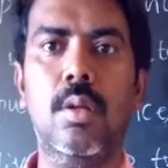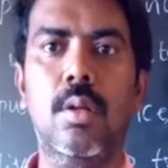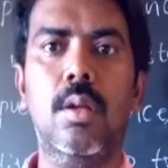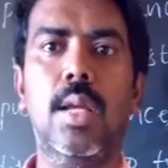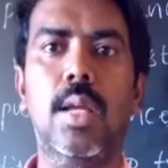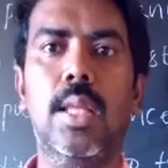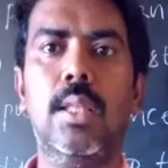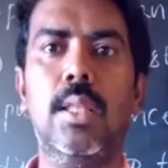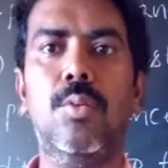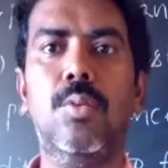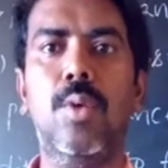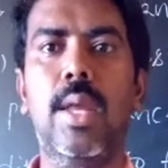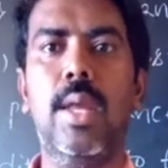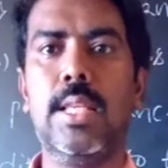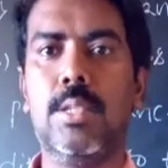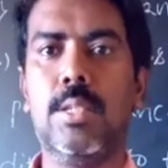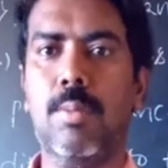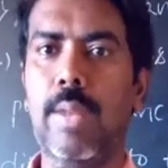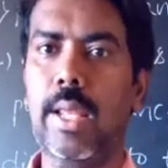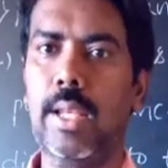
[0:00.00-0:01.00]
Like that we are
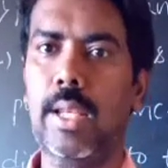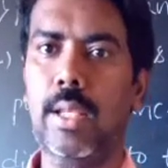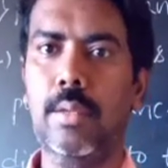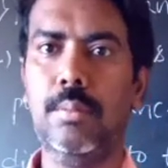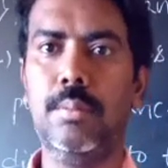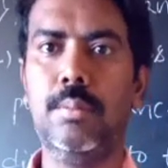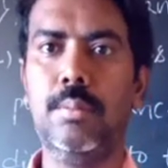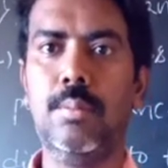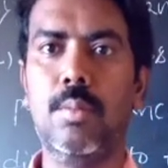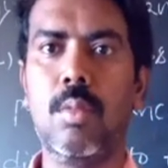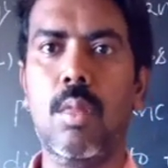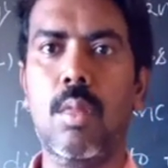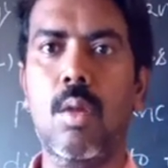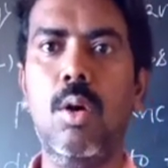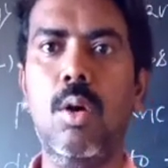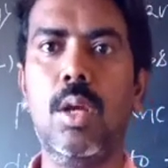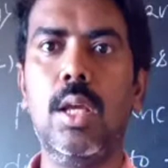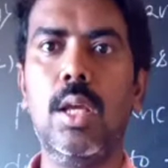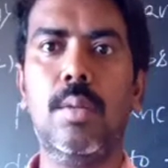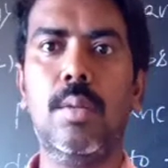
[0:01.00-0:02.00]
explaining.
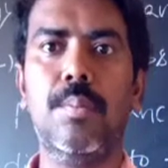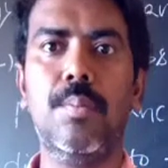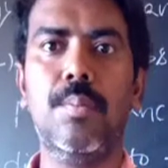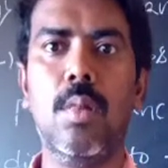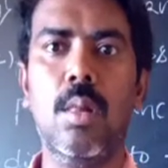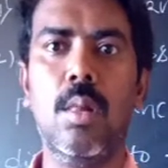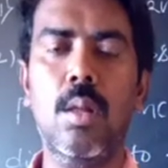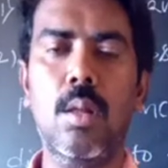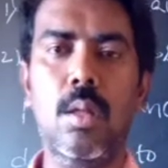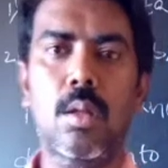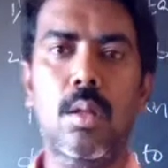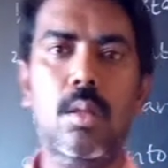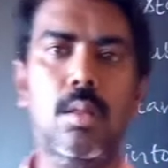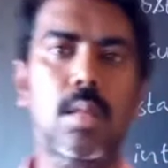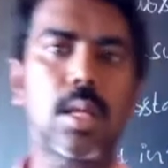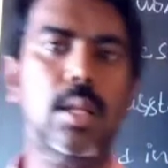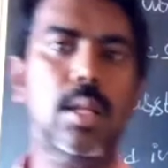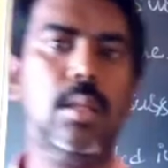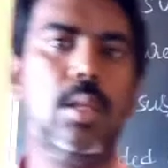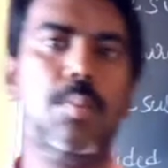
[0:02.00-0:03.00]
Okay, now.
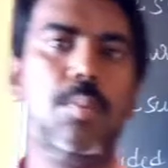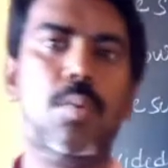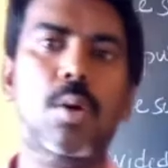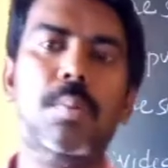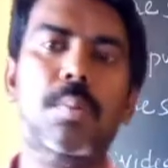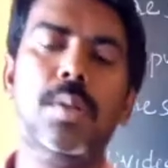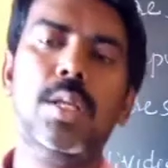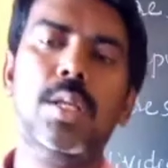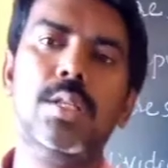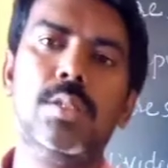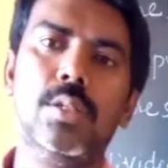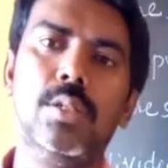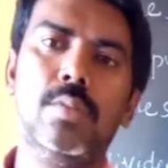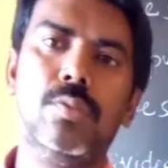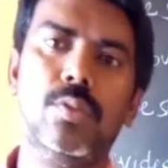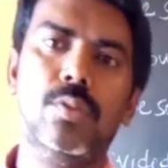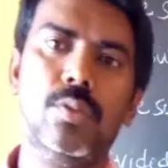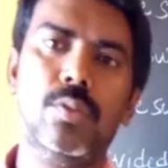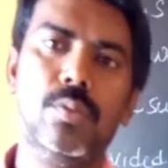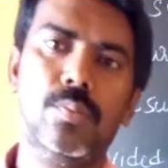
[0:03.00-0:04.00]
Then the properties
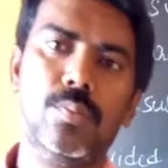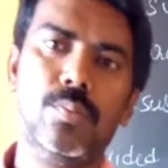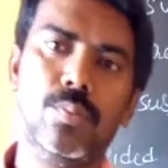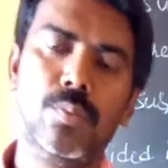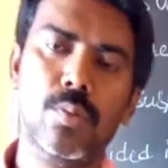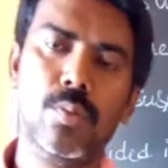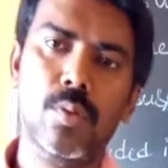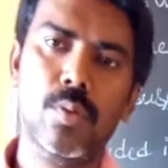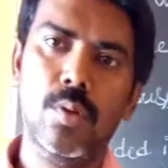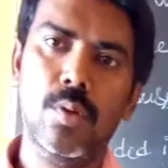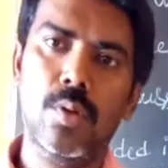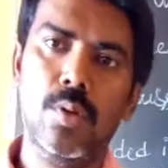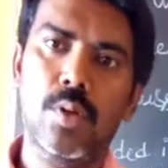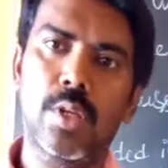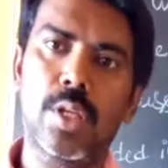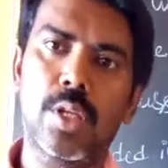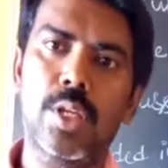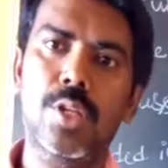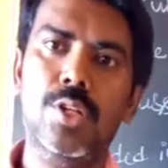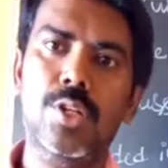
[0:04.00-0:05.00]
of
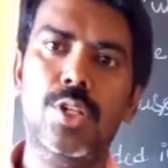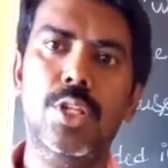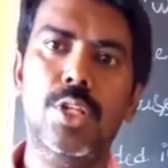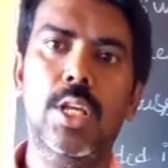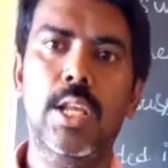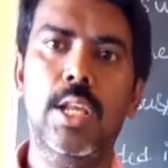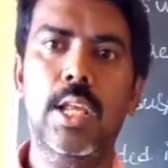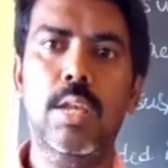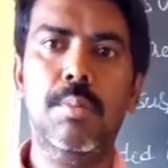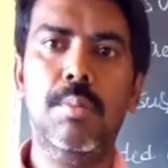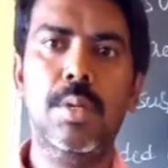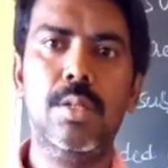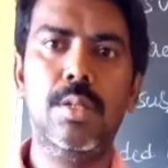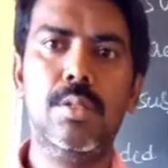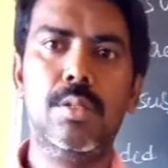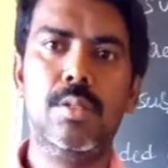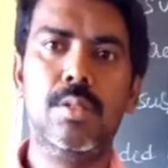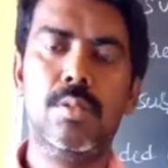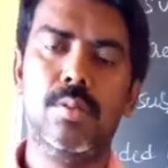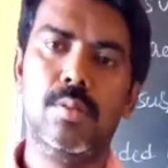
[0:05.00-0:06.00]
initial
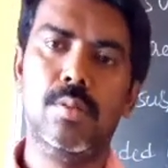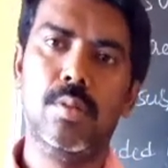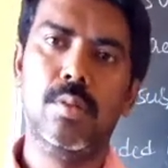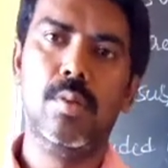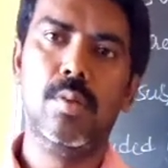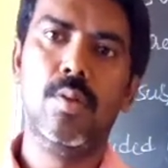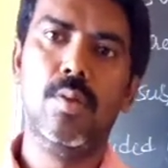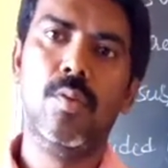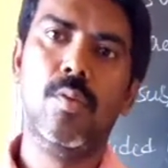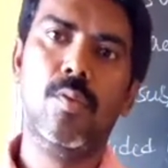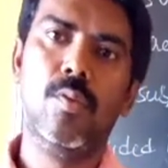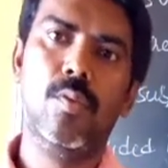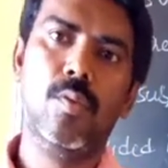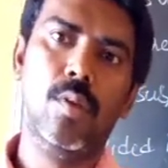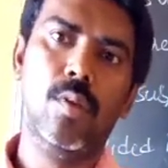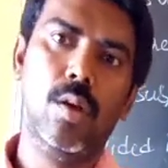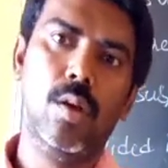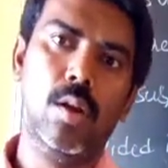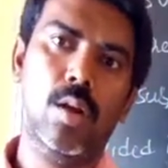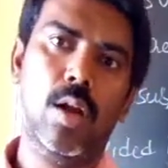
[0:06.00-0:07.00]
elements
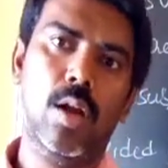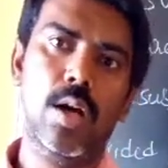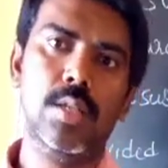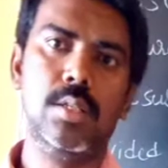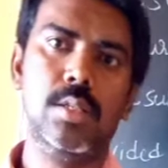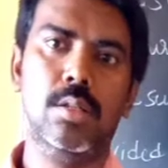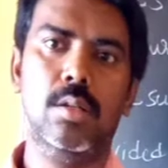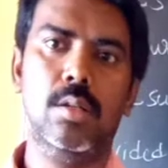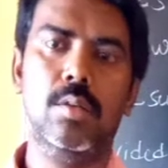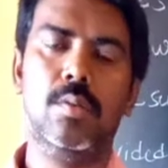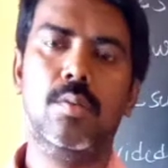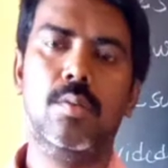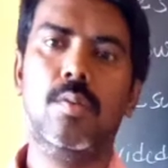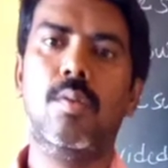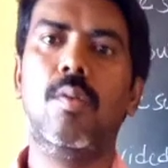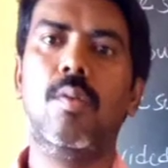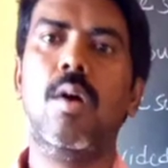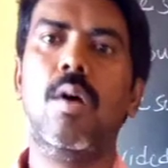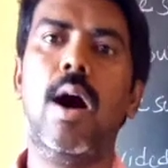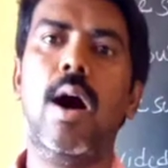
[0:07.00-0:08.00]
lost
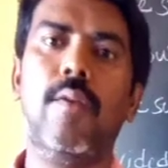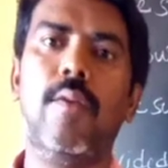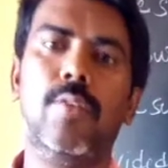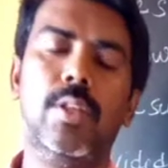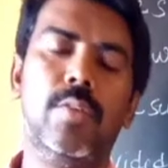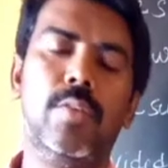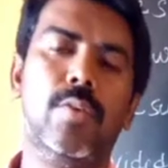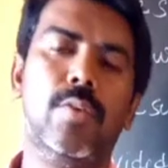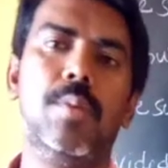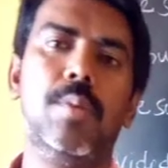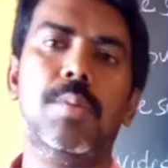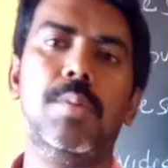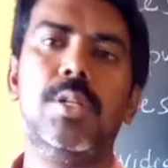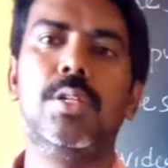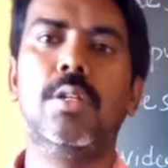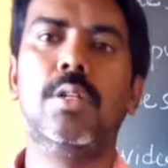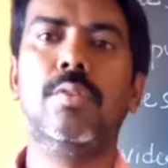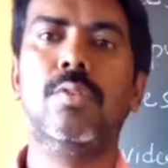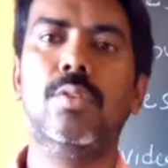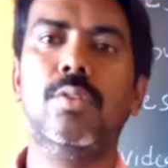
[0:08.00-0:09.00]
after the
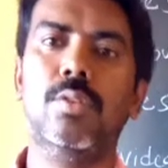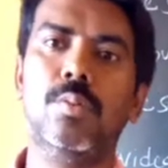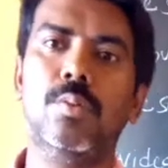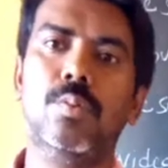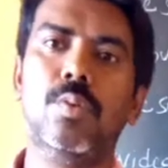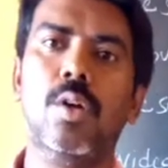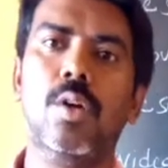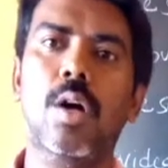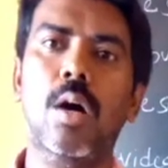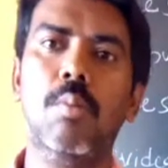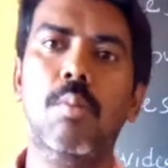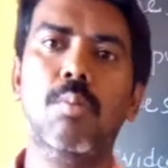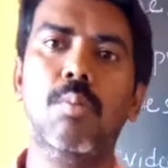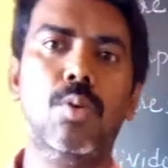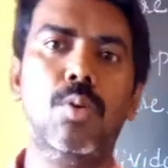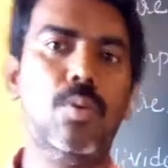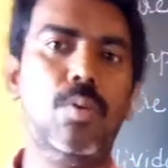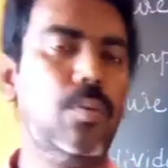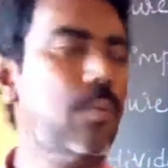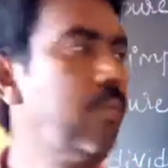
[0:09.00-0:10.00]
formation of
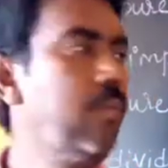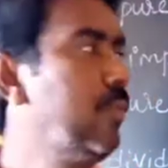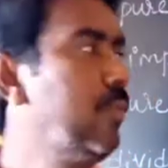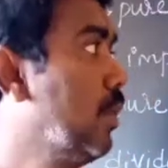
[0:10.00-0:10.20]
compound.